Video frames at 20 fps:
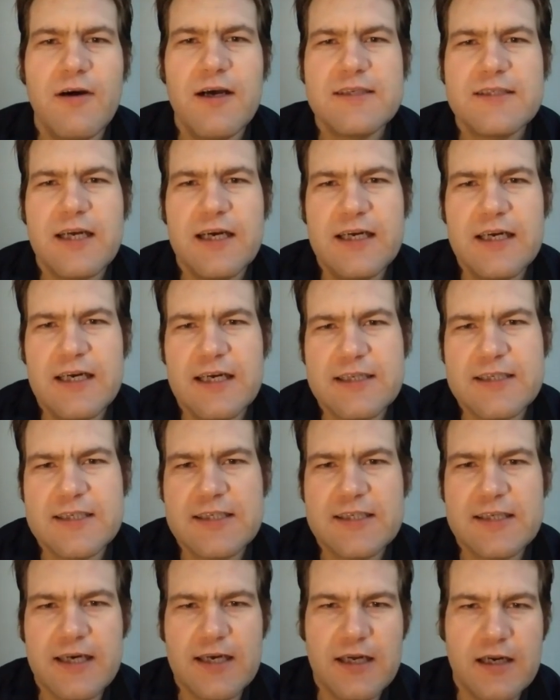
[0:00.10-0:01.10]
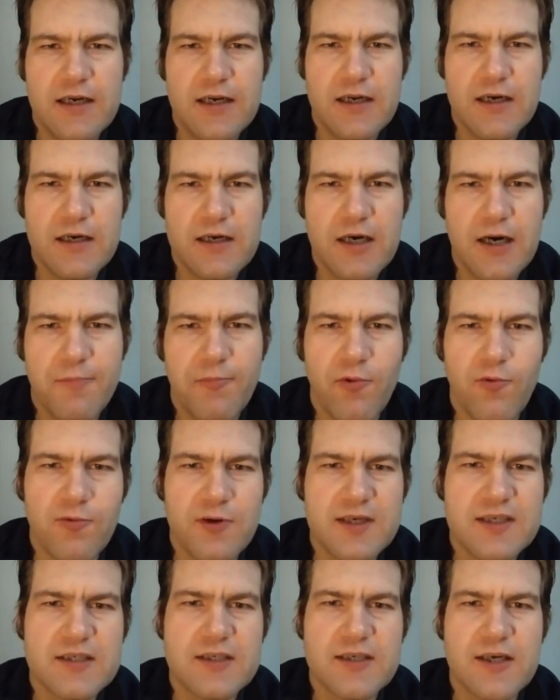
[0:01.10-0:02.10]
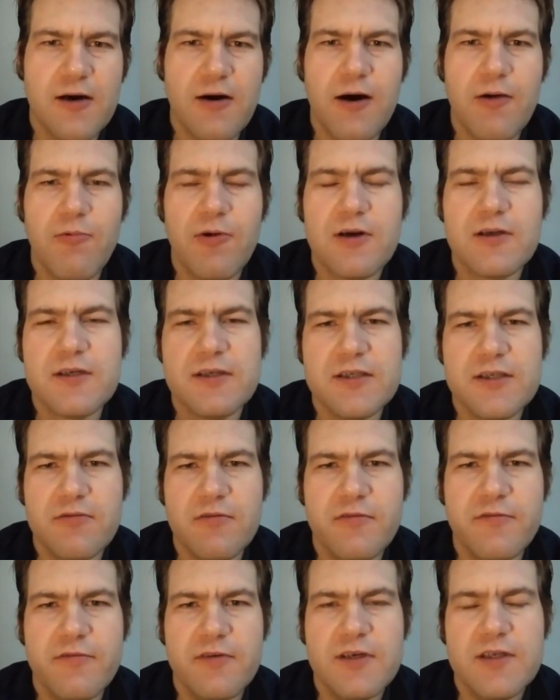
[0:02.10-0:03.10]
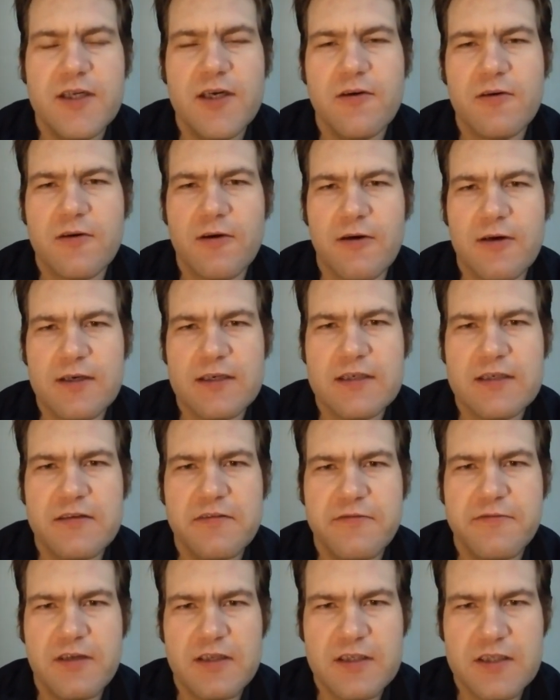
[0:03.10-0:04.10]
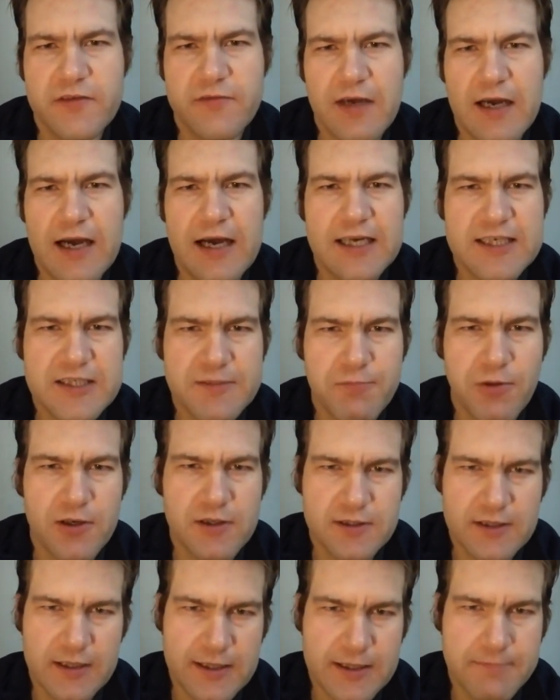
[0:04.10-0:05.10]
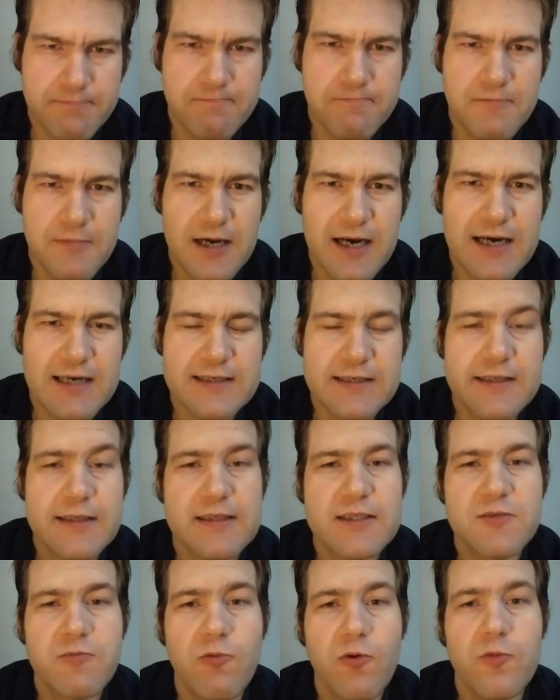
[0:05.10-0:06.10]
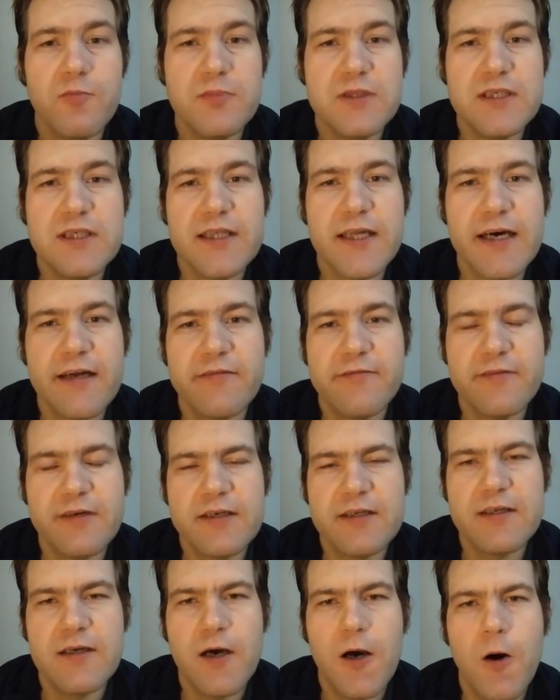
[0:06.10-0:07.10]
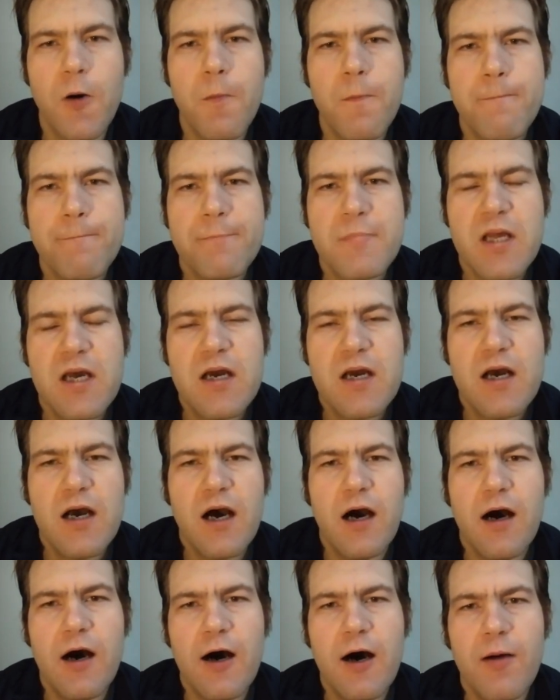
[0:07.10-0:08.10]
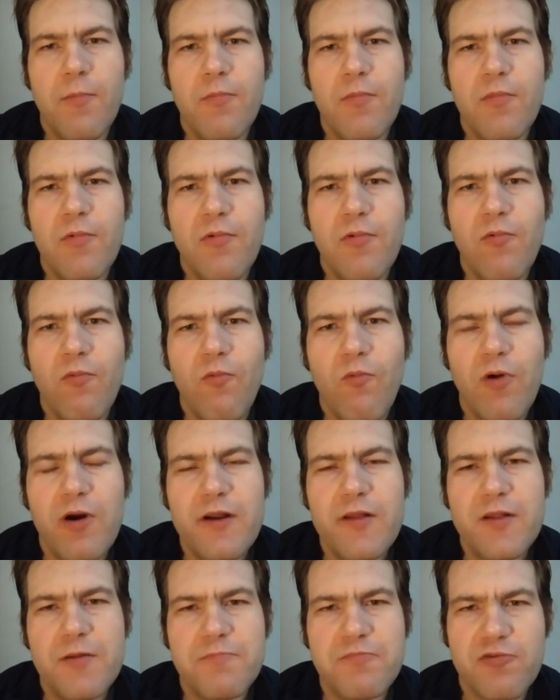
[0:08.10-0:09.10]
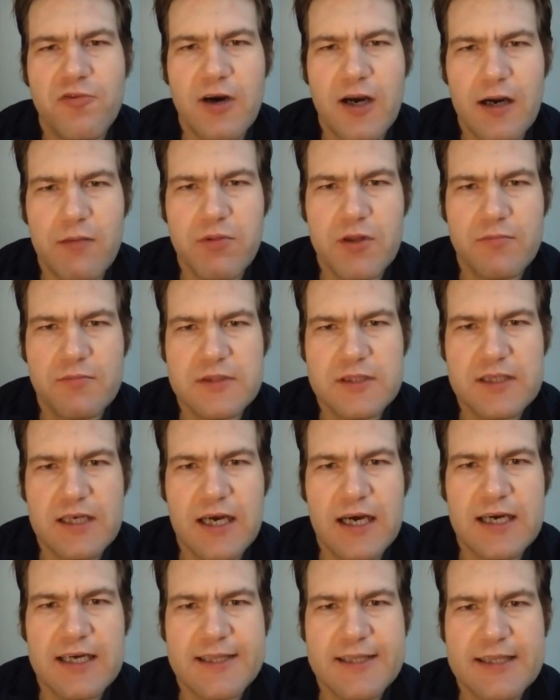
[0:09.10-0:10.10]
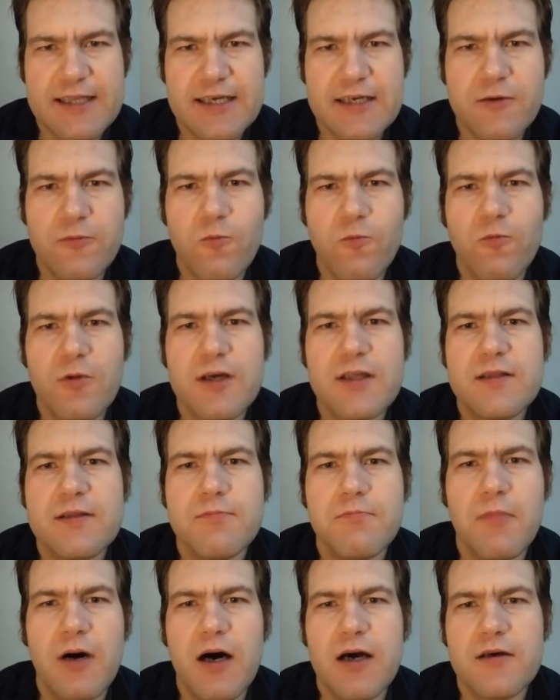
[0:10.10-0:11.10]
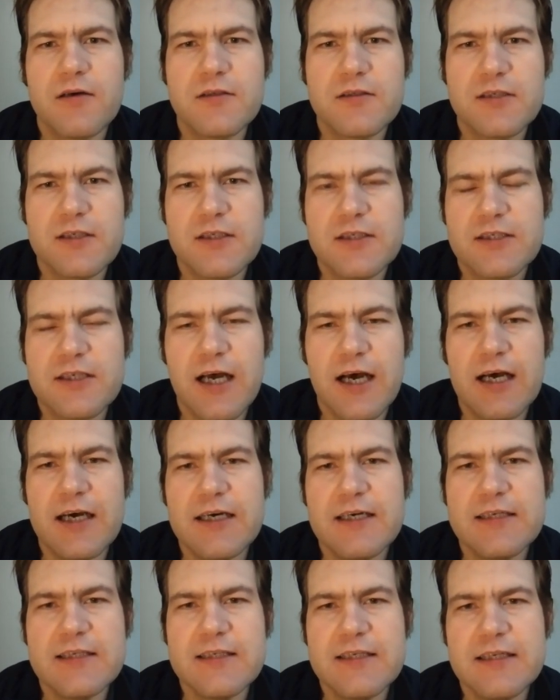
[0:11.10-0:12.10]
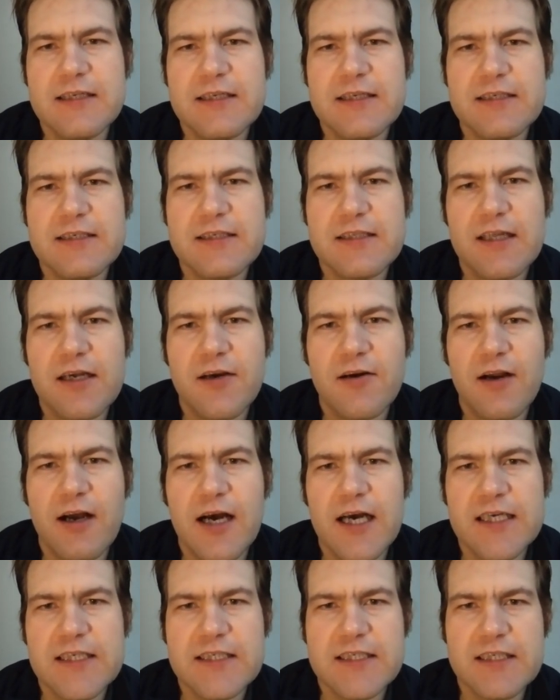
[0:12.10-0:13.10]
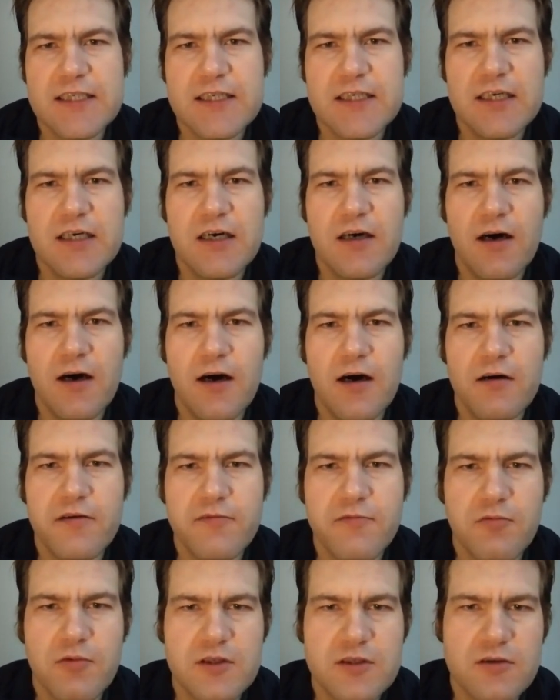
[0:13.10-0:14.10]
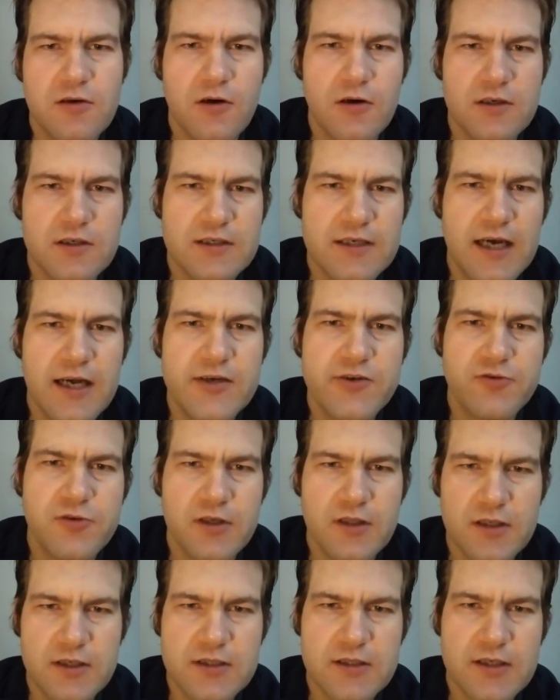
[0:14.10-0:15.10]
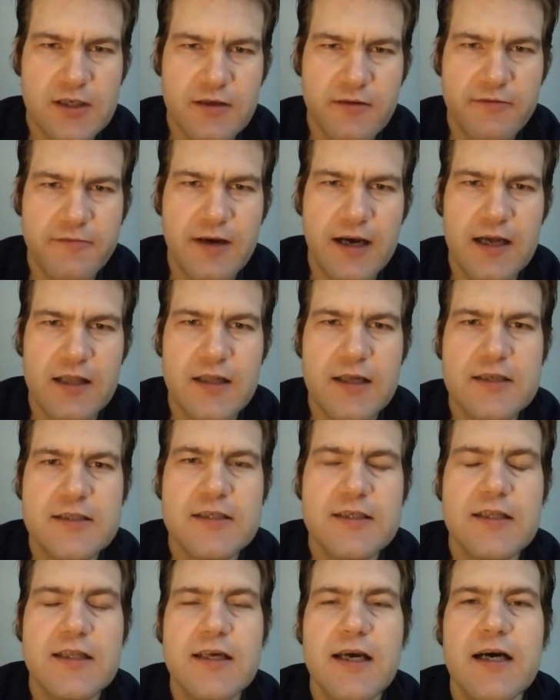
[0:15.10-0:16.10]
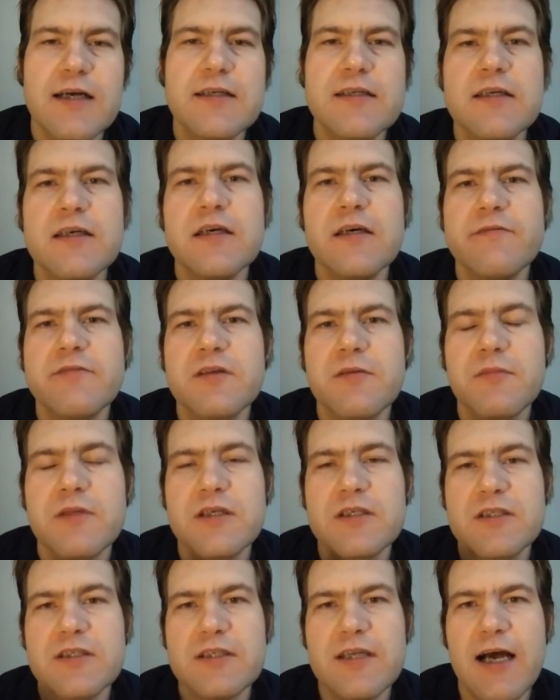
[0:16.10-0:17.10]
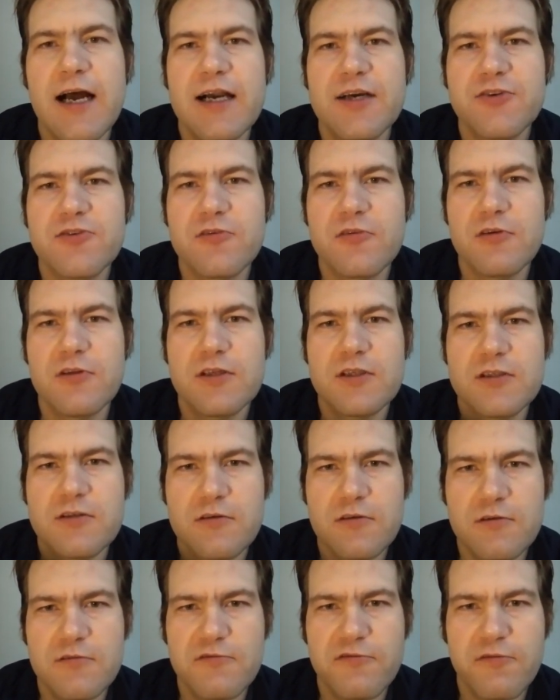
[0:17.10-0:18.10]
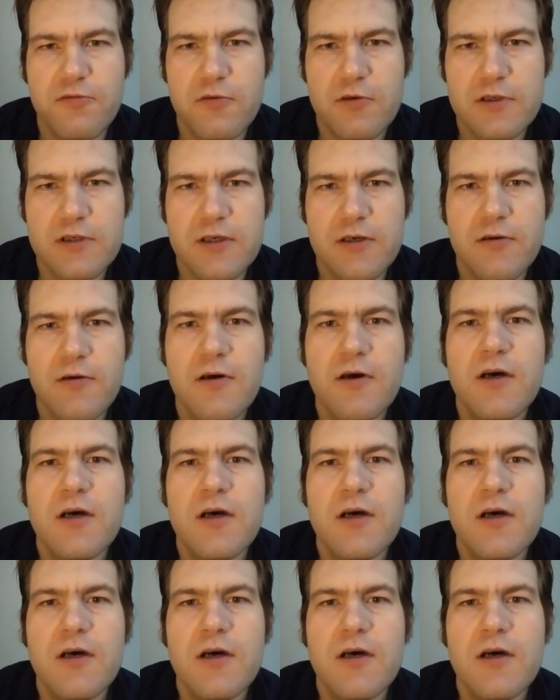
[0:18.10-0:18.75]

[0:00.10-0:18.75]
as I had stated a couple weeks ago, I wanted to do a video called In Defense of Aspartame, and this will be that video. Um, one of the problems, I think, with modern society is their idea of what's called naturalistic fallacy, the idea if something's natural, it's good for you.